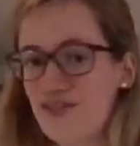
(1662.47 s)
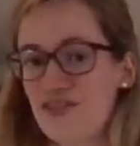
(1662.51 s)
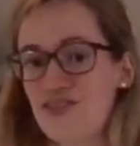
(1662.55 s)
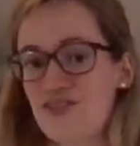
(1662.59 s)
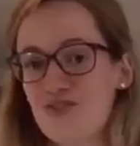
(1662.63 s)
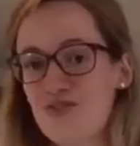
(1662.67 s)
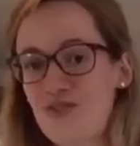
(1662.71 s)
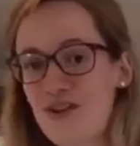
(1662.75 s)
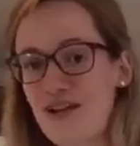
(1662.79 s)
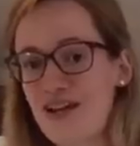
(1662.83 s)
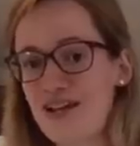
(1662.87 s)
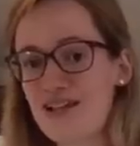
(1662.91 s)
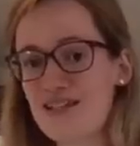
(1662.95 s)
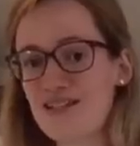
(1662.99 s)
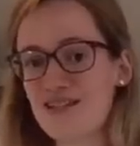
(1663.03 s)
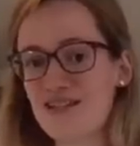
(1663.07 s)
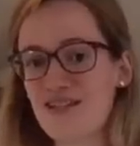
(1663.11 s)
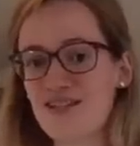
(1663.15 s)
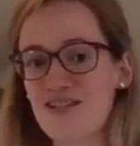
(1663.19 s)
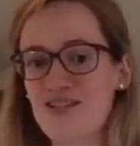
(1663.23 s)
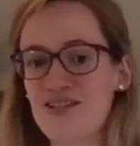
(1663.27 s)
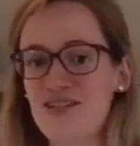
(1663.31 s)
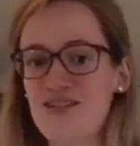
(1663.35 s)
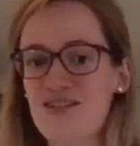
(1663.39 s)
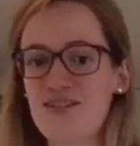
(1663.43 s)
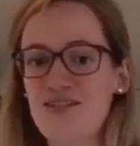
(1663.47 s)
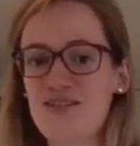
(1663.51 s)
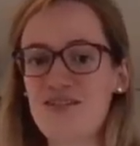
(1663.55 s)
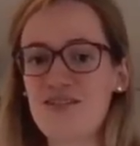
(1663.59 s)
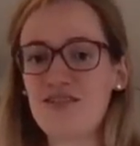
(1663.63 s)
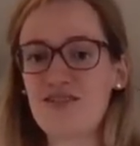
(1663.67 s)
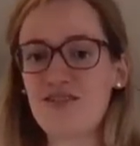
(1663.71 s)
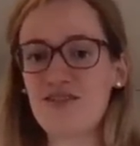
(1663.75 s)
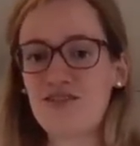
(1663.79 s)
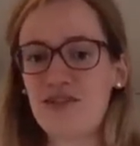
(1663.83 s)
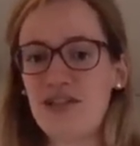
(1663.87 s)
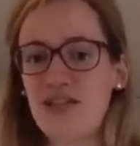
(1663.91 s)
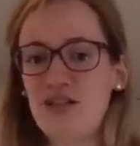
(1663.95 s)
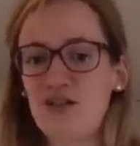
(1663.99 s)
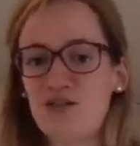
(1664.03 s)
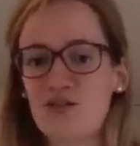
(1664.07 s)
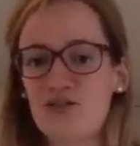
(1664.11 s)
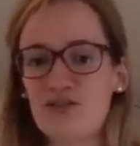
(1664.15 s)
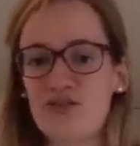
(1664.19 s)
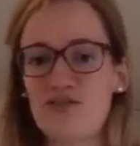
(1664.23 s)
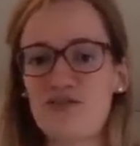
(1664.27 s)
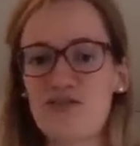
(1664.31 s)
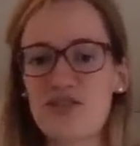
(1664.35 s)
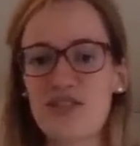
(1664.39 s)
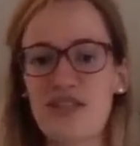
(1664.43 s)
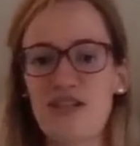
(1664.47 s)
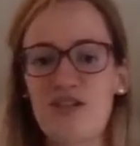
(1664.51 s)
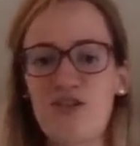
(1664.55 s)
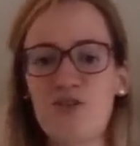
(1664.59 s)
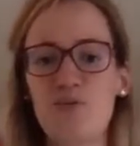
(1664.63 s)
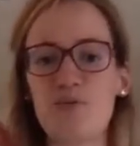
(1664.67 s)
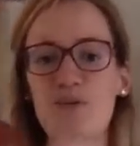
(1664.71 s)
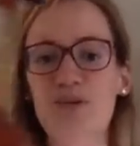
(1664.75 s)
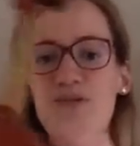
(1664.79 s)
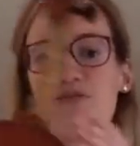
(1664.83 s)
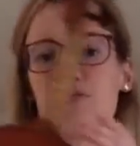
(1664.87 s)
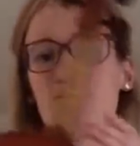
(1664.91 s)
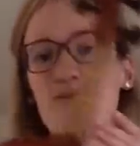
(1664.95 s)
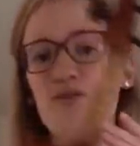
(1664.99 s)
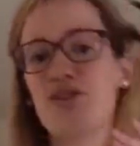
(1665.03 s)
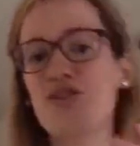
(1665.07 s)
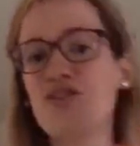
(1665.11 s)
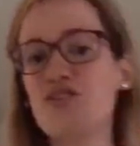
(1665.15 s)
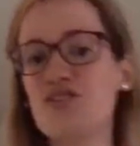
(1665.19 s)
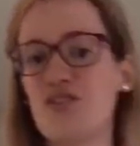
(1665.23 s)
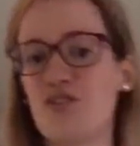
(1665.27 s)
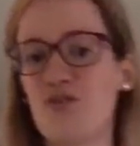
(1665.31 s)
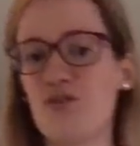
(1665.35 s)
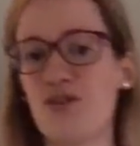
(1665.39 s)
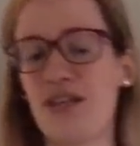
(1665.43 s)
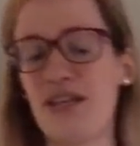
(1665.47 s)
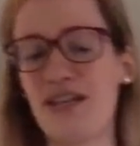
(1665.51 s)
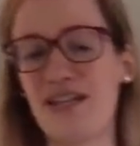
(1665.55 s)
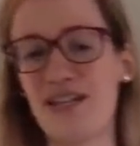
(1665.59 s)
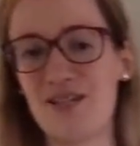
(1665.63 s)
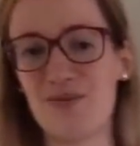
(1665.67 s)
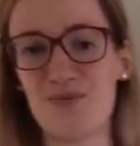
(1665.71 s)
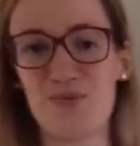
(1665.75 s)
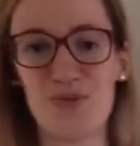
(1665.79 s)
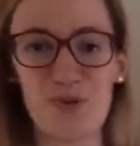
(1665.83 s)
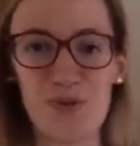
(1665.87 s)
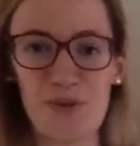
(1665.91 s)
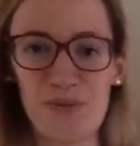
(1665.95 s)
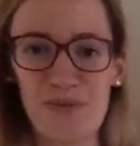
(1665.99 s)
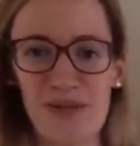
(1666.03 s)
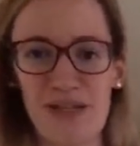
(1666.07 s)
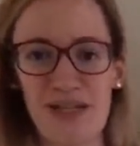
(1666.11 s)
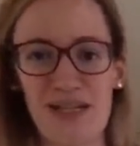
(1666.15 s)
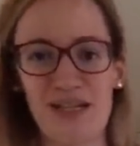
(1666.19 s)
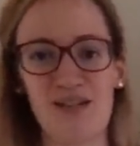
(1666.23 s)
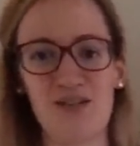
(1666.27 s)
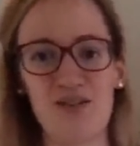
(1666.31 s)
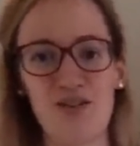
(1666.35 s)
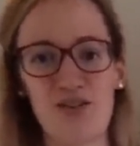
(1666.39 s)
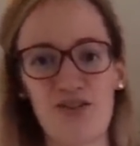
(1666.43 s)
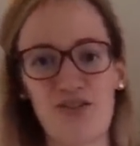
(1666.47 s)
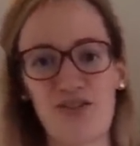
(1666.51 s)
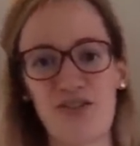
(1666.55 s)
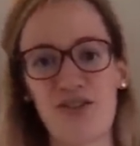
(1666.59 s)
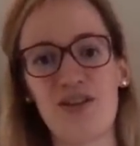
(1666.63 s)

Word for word: tried a three octave scale before. So then it's probably not